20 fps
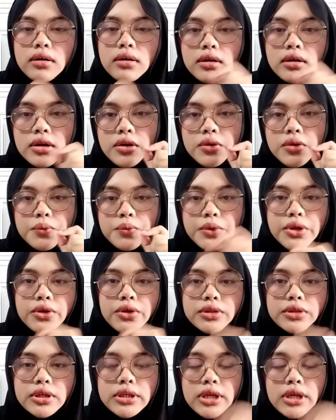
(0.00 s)
and we
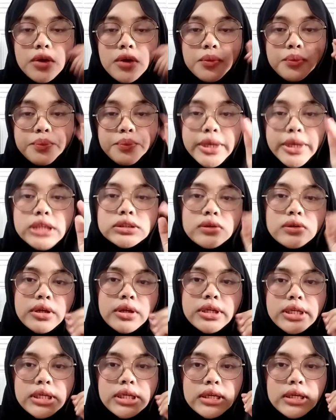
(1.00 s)
note it down based
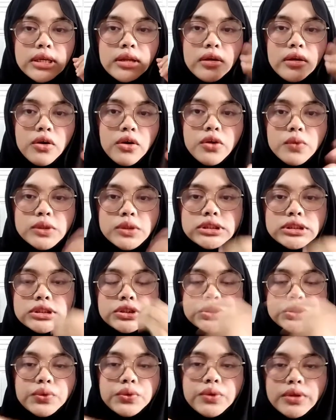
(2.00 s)
on the load, which is
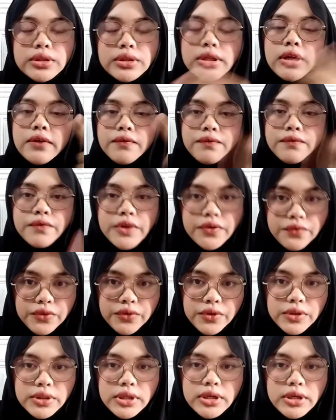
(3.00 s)
2 Newton and 5
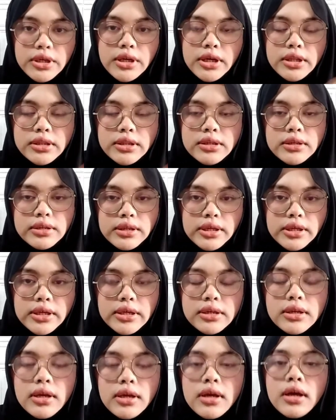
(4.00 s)
Newton until the end.